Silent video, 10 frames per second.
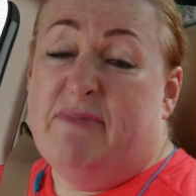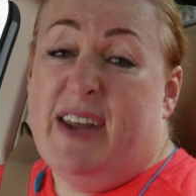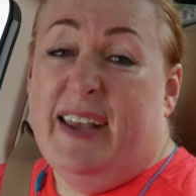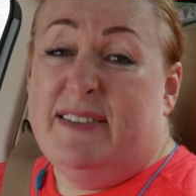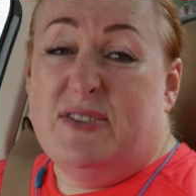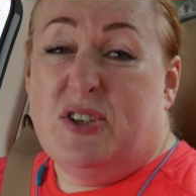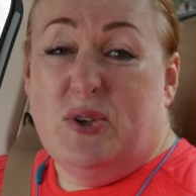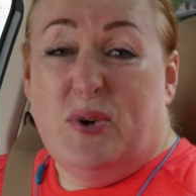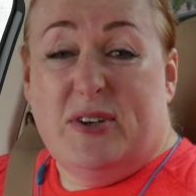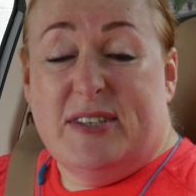10
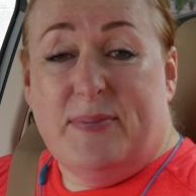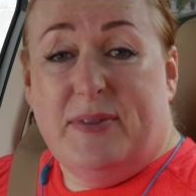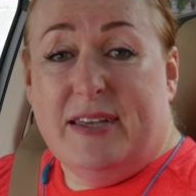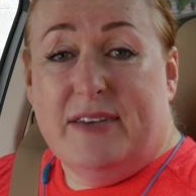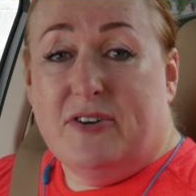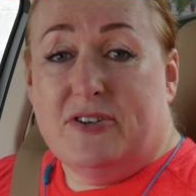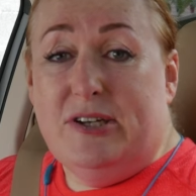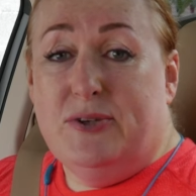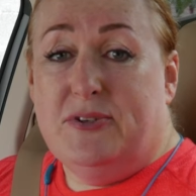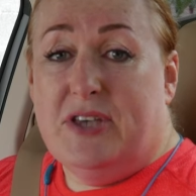stone or something i've got to
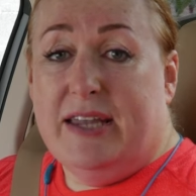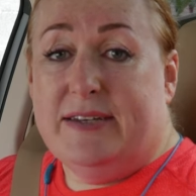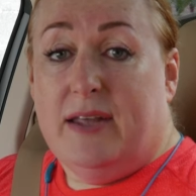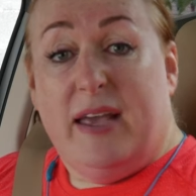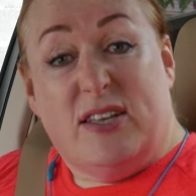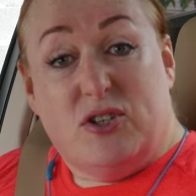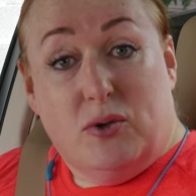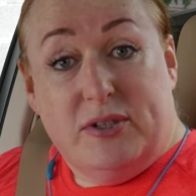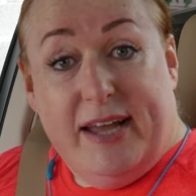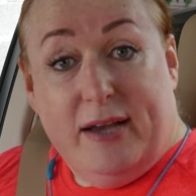lose yet 8
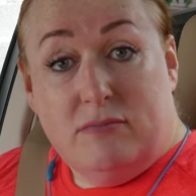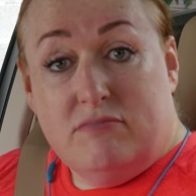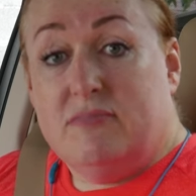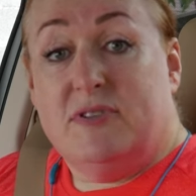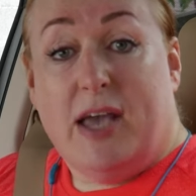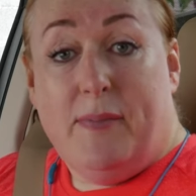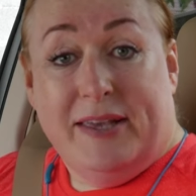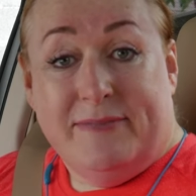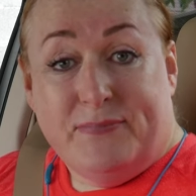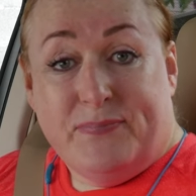stone down is coming